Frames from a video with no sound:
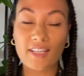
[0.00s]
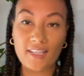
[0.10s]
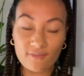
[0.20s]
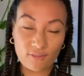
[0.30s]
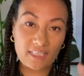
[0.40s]

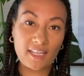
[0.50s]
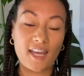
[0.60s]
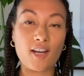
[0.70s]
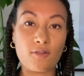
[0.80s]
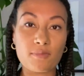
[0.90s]
it really
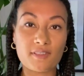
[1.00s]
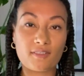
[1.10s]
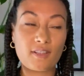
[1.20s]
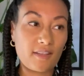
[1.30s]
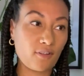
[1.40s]
helps
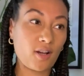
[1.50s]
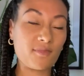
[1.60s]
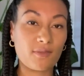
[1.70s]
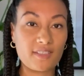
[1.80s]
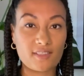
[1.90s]
if I'm
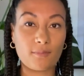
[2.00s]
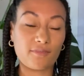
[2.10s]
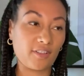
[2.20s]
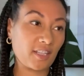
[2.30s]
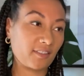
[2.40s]
doing
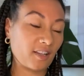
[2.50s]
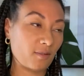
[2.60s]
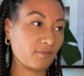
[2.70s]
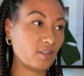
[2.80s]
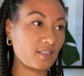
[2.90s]
something that
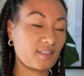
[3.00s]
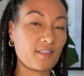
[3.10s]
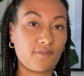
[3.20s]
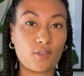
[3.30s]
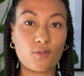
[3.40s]
I'm finding
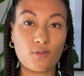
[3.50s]
difficult